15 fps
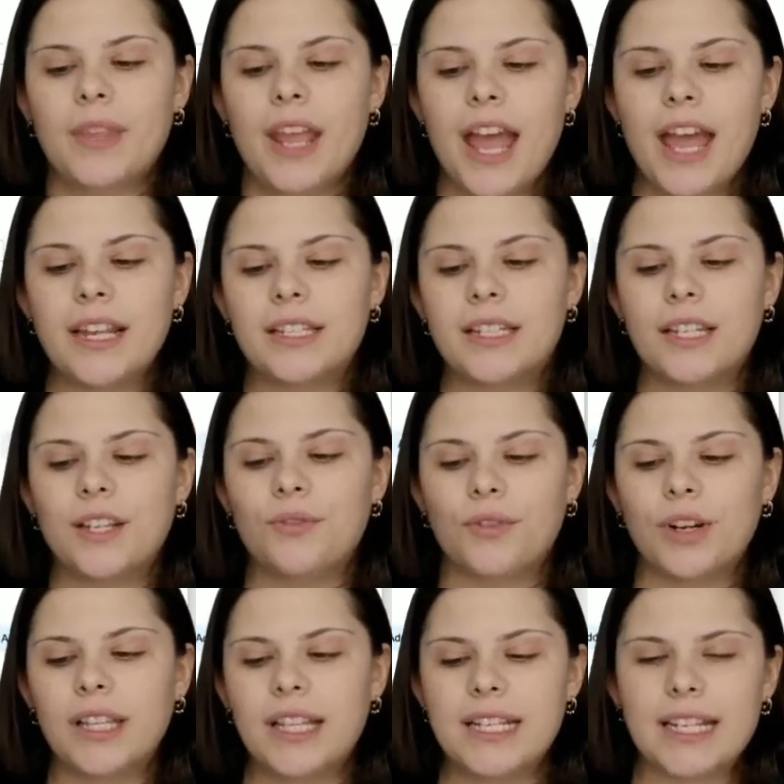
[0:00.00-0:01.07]
And it
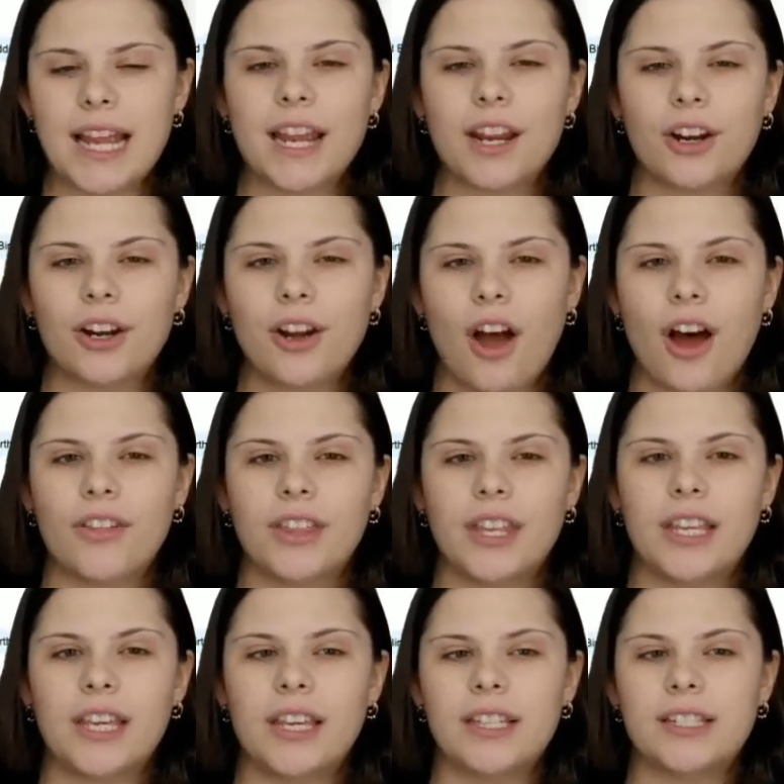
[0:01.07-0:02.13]
really is anchored on
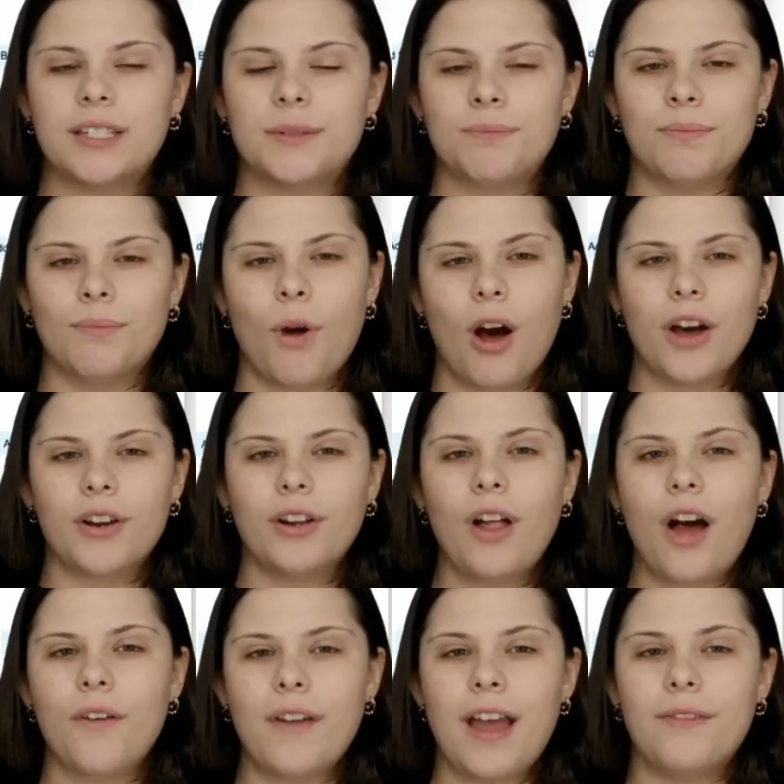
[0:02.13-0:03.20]
this model
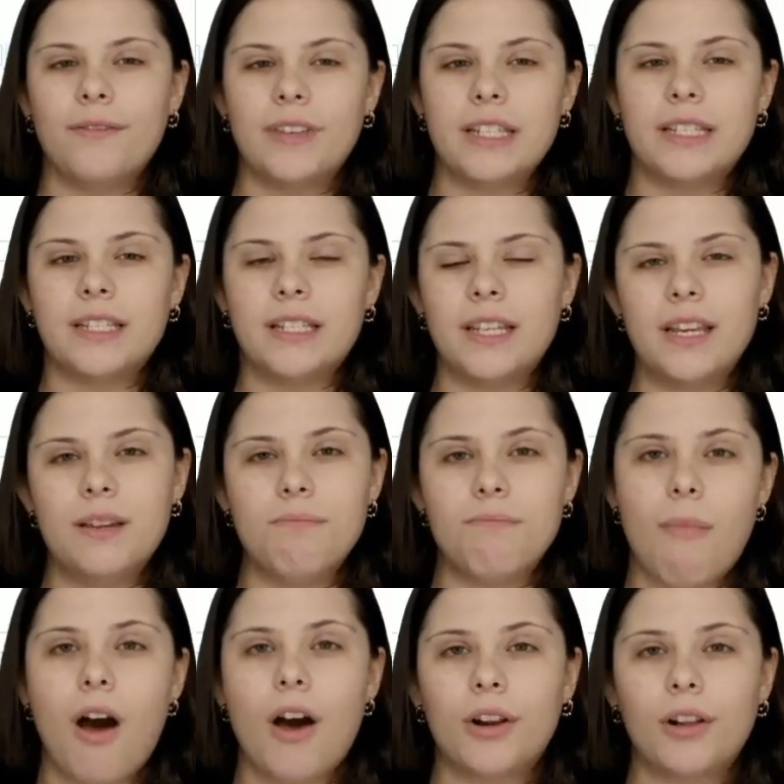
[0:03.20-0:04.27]
of MVC,
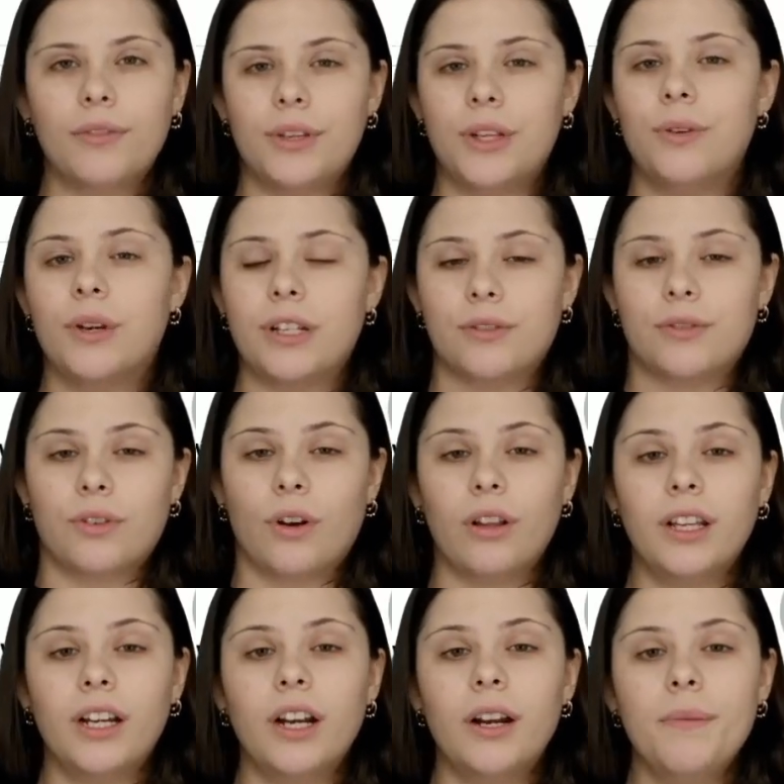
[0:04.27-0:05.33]
Model View
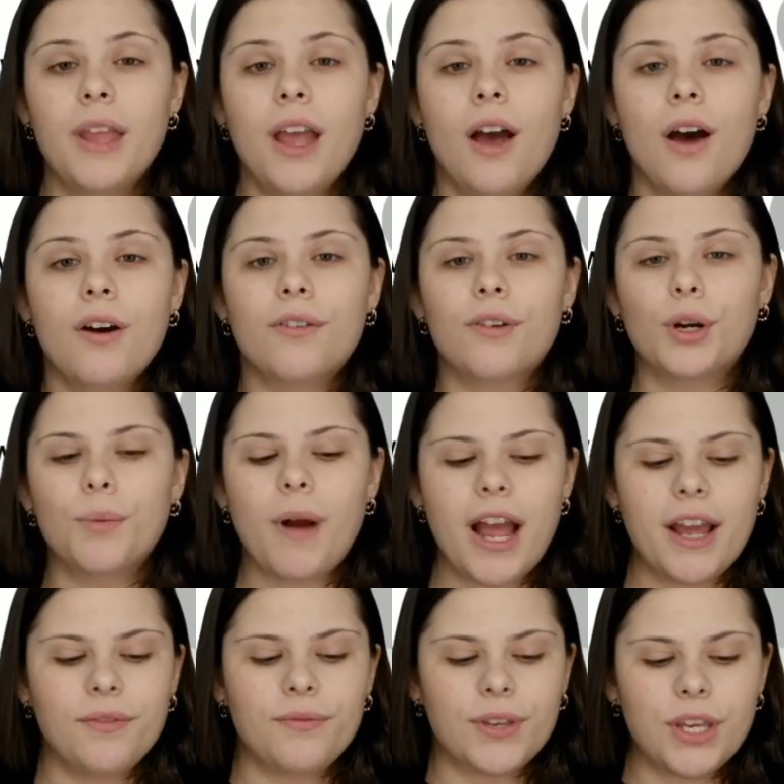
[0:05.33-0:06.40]
Controller,
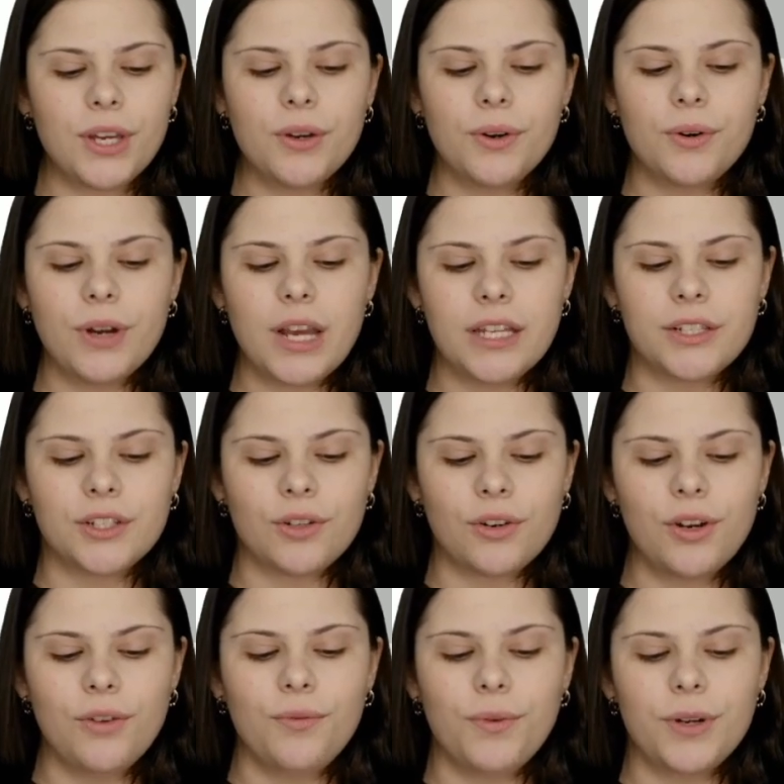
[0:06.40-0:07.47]
whereby view is sort
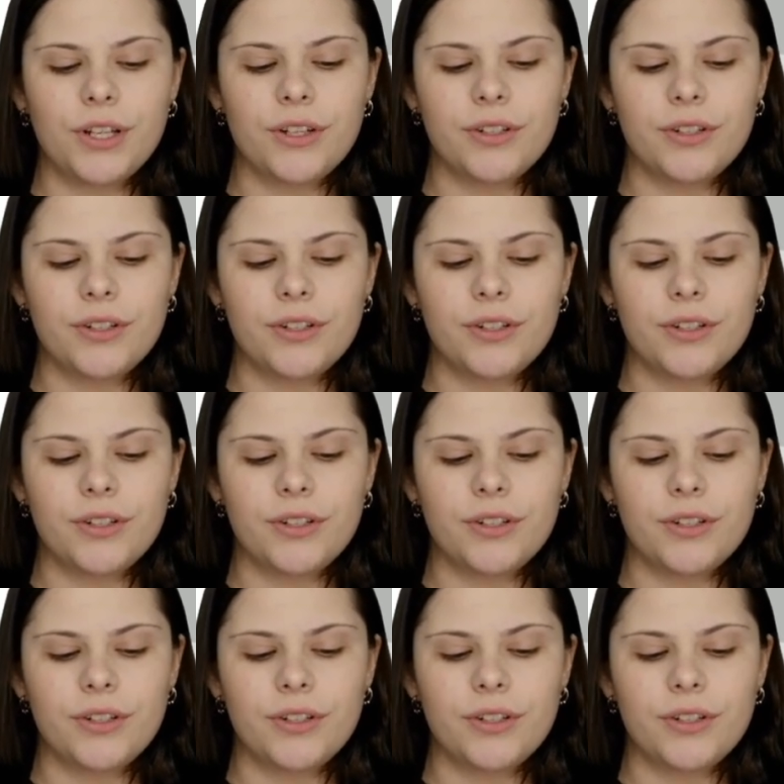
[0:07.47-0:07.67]
of what you